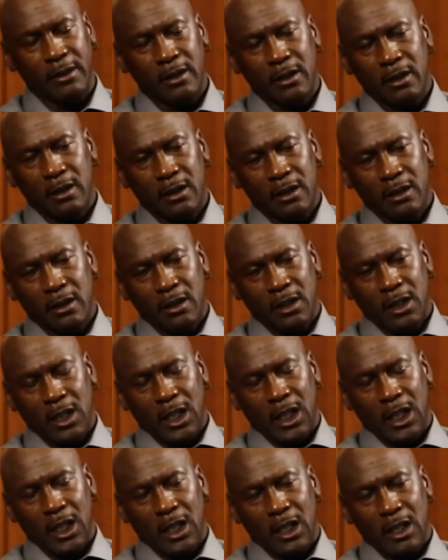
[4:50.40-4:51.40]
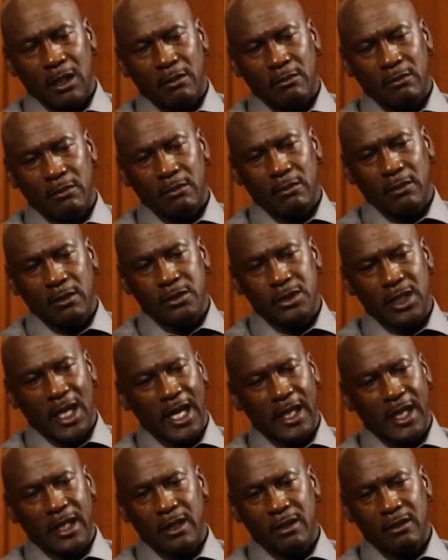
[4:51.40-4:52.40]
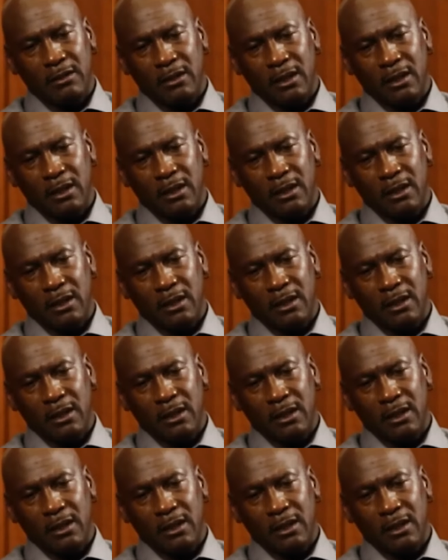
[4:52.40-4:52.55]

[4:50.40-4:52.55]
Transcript: as a testament to the power of teamwork,